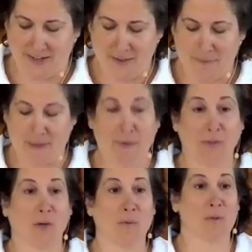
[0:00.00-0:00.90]
People
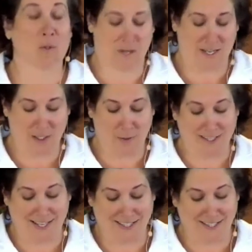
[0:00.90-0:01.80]
don't sort into
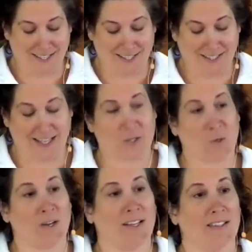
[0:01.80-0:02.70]
identities, they
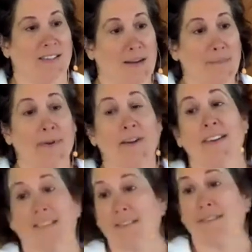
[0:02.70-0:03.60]
sort into
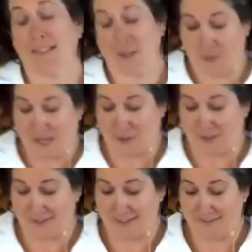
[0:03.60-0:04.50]
temporary life
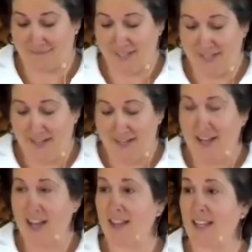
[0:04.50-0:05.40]
situations.
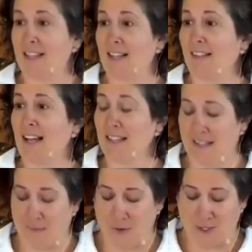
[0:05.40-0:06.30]
And this is a lesson
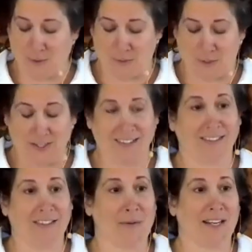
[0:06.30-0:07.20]
that once you learn it,
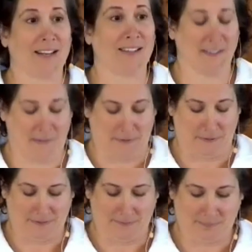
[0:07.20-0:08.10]
you can't
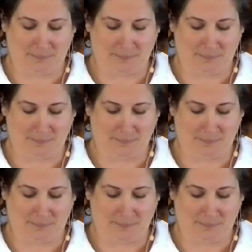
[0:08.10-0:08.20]
unlearn.